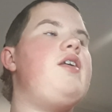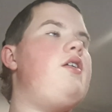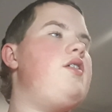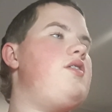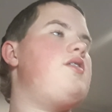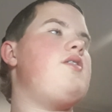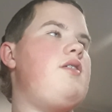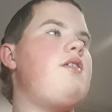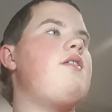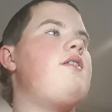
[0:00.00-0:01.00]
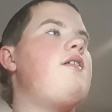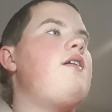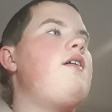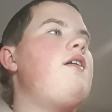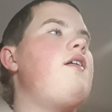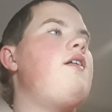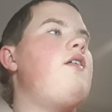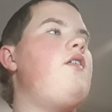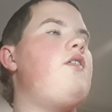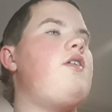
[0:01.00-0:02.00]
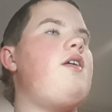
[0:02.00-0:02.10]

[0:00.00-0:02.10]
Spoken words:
nights. On